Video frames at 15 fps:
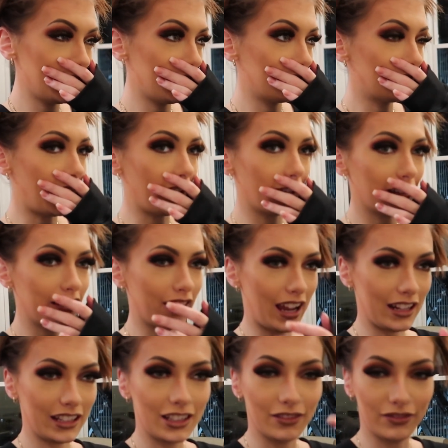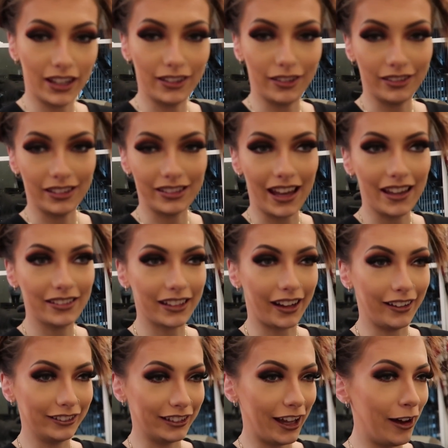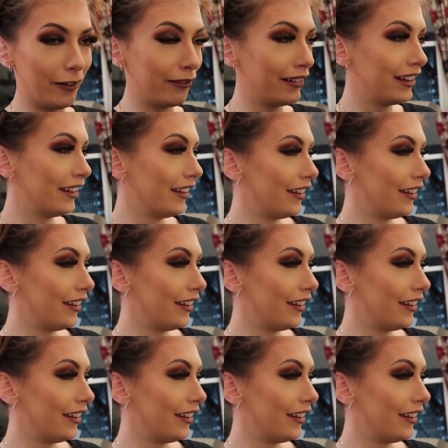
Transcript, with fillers: Right, I need to redo this hairstyle now.